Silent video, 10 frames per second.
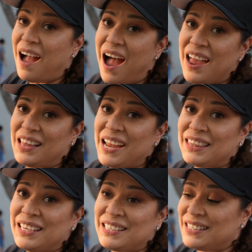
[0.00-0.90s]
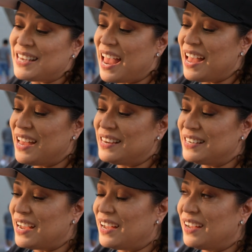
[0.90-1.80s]
I like this, and
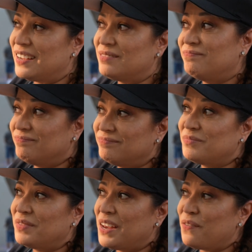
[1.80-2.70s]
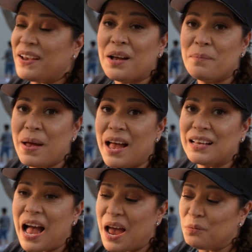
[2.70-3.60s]
if I come back,
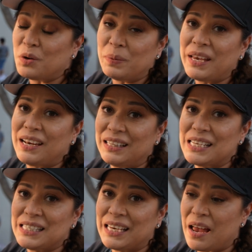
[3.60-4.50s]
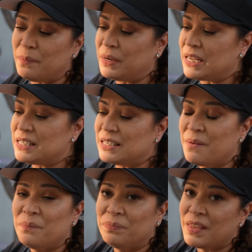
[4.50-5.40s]
I will be getting this again because
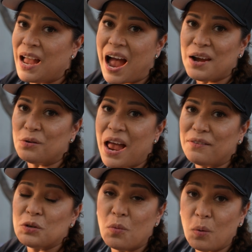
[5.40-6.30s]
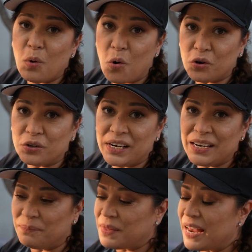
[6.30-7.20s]
I don't have to mobile order it.
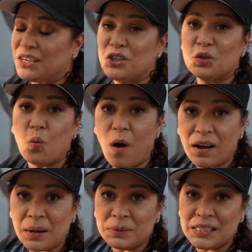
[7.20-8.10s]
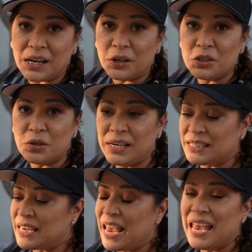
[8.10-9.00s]
I can just walk up to Terran
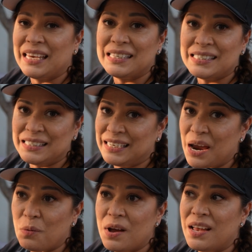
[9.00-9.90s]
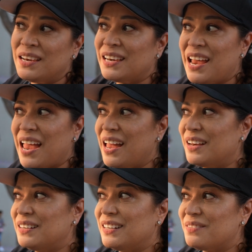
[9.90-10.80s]
Treats, get one,
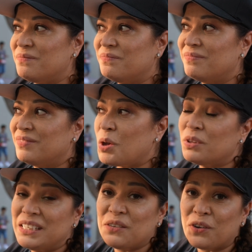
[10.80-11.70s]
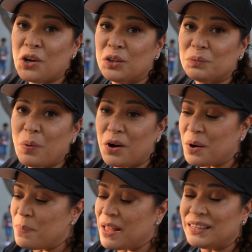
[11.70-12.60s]
and the only difficult part
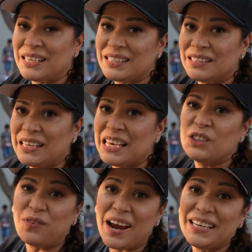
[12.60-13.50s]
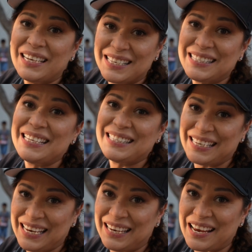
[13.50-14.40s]
about this is finding a seat to
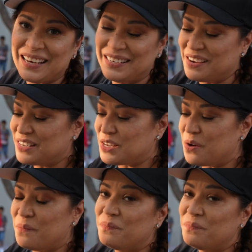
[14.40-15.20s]
eat it. So,